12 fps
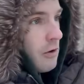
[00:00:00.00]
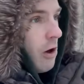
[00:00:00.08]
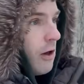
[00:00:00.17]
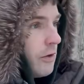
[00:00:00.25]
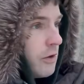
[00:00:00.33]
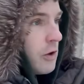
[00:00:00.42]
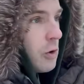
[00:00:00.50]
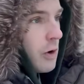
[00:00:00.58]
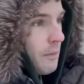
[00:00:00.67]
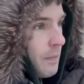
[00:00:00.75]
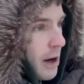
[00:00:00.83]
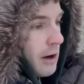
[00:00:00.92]
also
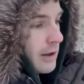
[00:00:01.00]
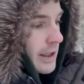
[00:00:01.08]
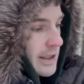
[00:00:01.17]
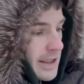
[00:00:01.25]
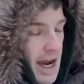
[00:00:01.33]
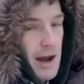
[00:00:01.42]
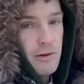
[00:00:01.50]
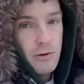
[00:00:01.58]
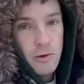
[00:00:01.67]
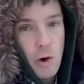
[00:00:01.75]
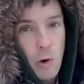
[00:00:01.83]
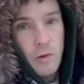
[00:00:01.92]
apparently down the
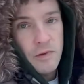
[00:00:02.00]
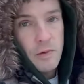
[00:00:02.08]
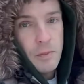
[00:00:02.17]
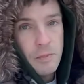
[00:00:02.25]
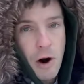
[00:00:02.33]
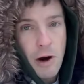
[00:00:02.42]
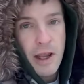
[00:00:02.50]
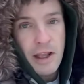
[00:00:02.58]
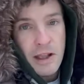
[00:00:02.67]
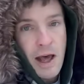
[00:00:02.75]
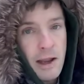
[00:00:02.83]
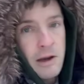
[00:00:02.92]
road from the parking
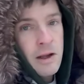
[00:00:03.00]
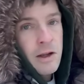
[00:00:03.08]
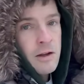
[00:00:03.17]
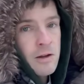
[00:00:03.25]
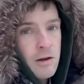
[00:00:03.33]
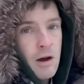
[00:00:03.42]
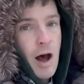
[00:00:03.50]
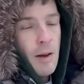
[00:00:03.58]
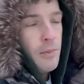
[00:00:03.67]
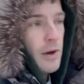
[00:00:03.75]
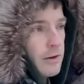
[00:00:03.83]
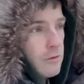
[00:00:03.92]
lot,
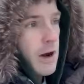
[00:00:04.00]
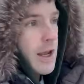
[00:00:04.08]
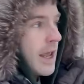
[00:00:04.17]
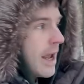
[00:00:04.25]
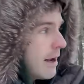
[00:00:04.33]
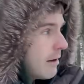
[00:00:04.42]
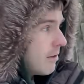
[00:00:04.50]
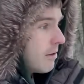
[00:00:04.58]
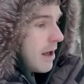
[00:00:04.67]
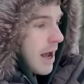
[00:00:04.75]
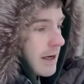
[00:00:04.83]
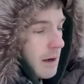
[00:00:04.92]
up on the right-hand
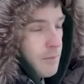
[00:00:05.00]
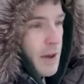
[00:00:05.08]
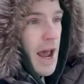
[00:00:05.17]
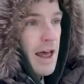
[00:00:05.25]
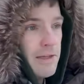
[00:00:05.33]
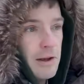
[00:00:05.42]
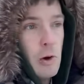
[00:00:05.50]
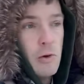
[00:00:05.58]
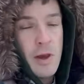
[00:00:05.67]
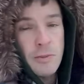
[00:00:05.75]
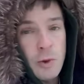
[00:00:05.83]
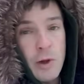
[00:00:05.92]
side, a path that
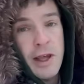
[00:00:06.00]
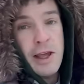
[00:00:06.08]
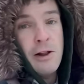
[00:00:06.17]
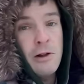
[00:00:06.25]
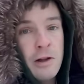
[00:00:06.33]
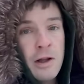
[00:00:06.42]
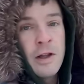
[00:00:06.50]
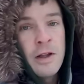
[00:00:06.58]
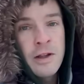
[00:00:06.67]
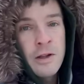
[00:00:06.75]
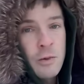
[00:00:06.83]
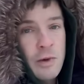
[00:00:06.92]
goes up to a hill
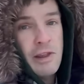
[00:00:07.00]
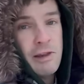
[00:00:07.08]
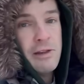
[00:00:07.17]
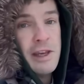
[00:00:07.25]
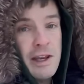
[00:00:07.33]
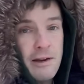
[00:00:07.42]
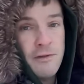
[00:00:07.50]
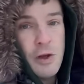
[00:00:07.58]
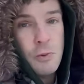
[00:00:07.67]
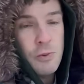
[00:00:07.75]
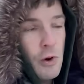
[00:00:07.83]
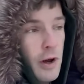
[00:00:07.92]
with a scenic
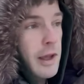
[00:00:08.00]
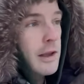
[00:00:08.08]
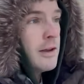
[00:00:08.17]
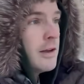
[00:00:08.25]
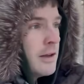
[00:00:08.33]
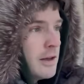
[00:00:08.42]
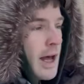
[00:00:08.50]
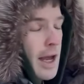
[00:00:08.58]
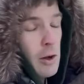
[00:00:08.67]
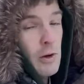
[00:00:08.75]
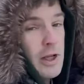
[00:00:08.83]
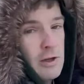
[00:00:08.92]
viewpoint. I
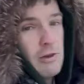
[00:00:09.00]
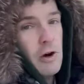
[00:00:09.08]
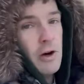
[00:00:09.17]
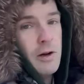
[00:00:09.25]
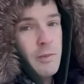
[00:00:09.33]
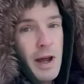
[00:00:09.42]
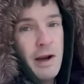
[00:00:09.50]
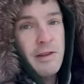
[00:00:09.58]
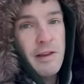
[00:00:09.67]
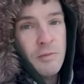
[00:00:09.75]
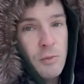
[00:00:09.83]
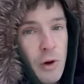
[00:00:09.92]
only just heard about it
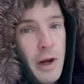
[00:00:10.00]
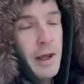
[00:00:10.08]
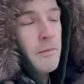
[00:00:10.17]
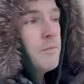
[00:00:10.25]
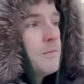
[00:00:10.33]
this morning.